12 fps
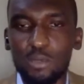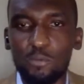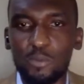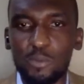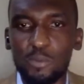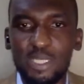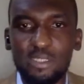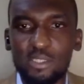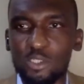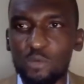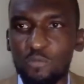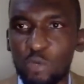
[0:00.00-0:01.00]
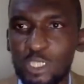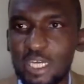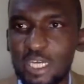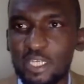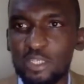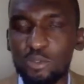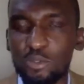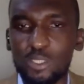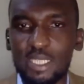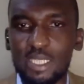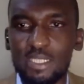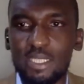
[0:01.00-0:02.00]
ministries of water
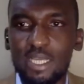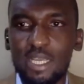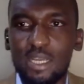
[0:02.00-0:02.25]
resources.